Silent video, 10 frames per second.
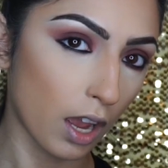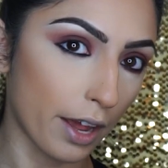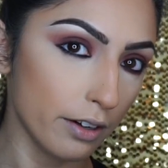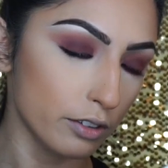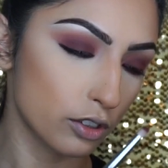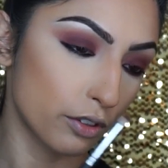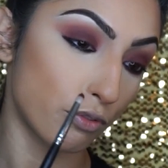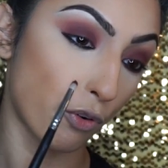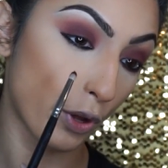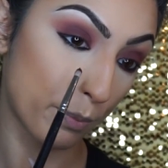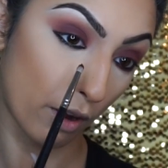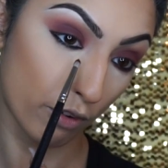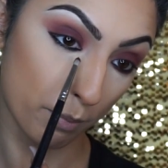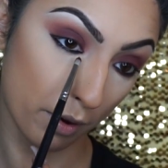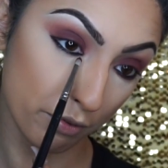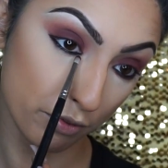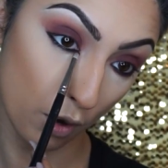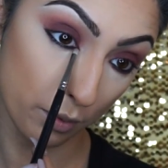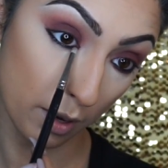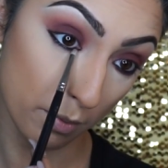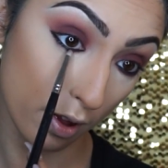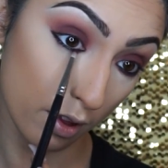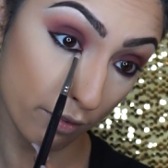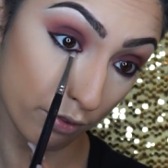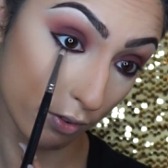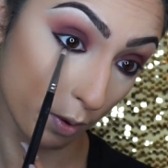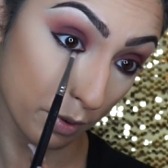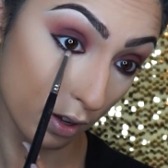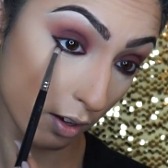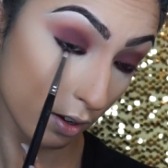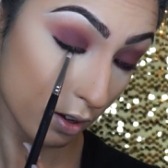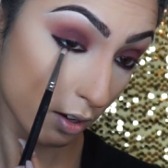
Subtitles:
I need to turn the volume off on my phone when I'm filming.